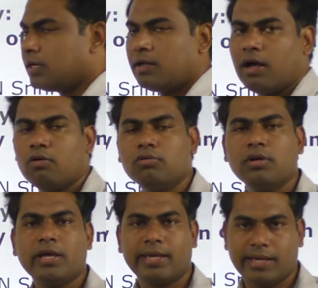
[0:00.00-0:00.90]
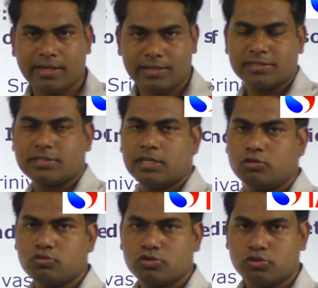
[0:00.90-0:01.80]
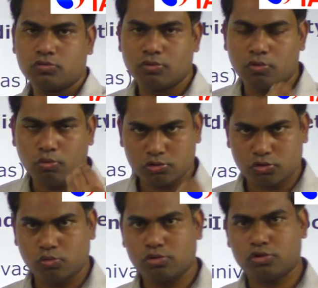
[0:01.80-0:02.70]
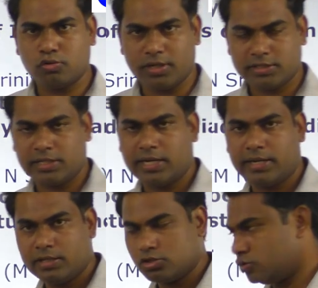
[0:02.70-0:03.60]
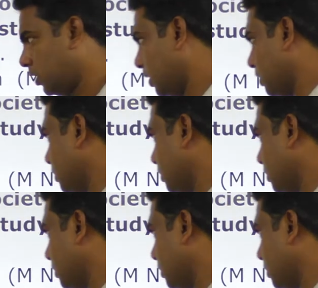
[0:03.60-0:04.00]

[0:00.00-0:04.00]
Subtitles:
how A.R. Desai used those tools to understand Indian society.